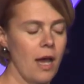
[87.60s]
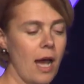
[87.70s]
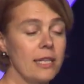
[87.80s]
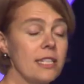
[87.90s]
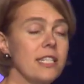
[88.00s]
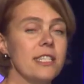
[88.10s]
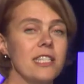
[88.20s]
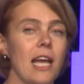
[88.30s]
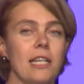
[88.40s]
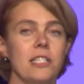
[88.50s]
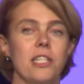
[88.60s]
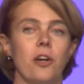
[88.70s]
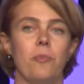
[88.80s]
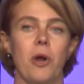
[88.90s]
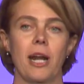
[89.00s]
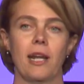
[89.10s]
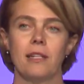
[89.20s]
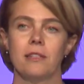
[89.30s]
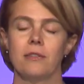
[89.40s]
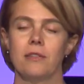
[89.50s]
And this is the ICO
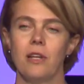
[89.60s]
market.